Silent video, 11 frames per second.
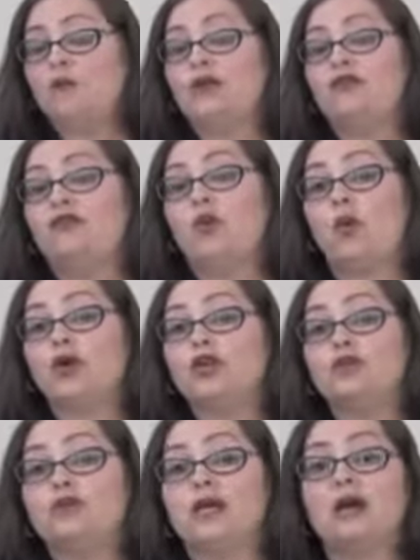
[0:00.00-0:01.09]
before
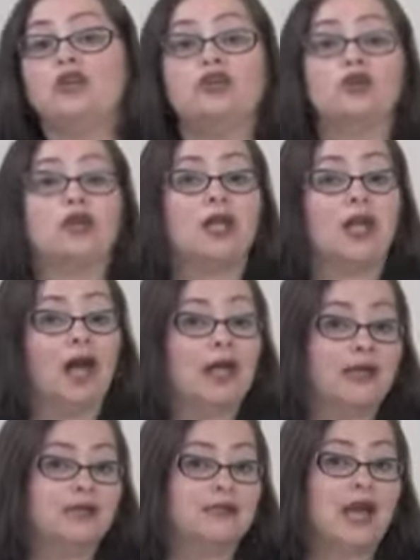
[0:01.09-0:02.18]
you tell your
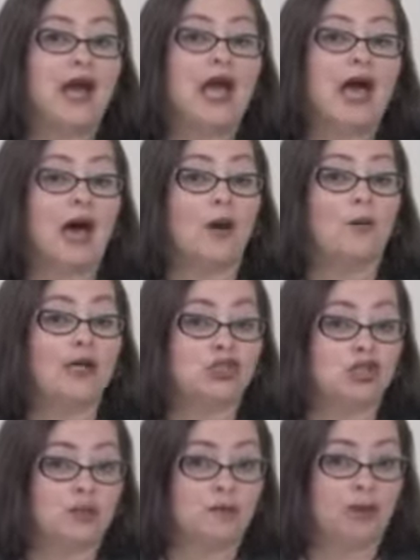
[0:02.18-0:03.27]
client how
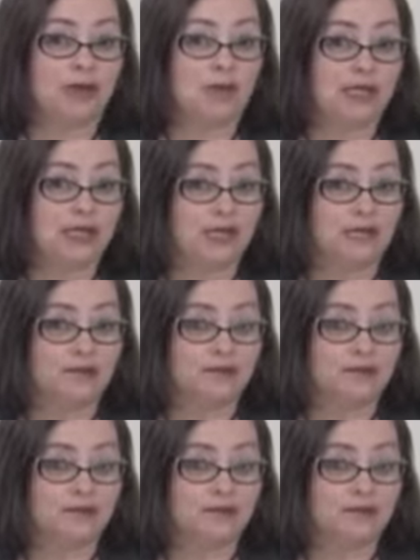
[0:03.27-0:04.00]
much it may be.